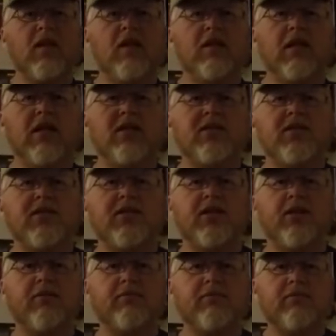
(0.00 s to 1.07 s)
Let it sit
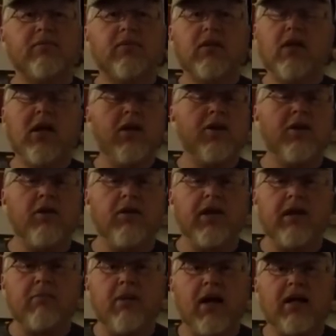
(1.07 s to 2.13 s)
there. You don't
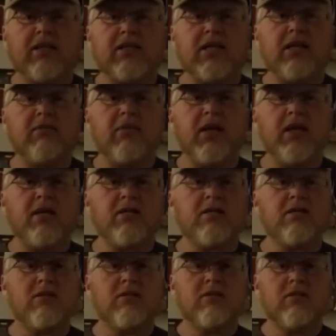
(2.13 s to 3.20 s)
get a bite in 10 minutes.